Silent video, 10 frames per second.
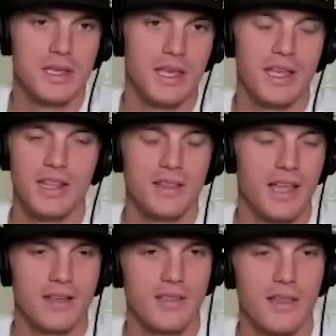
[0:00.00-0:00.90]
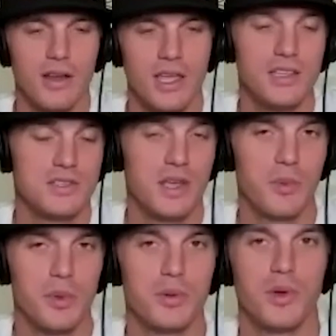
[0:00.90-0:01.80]
And like thirty, he just
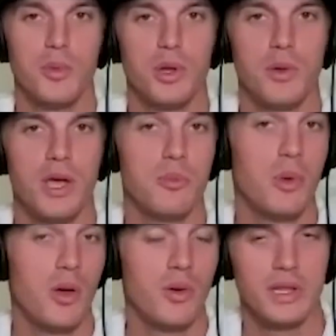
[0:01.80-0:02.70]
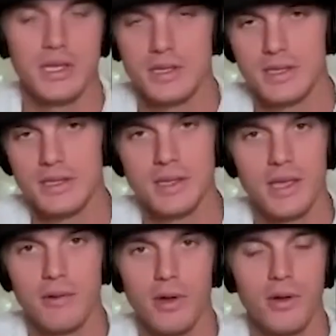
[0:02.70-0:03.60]
happened to be with our buddy Wade Bowen, and
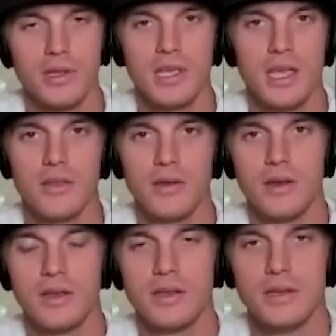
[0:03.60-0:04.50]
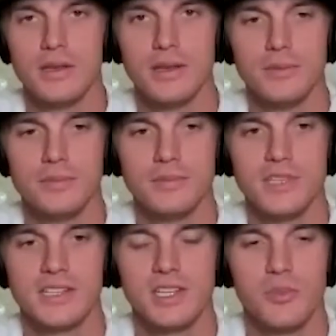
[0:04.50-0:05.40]
they wrote it together, and uh,
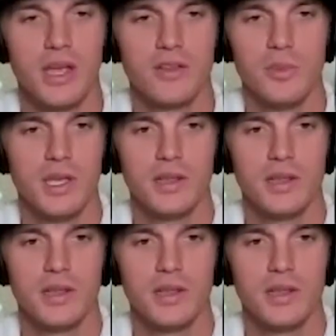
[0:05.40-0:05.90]
texted it back to me.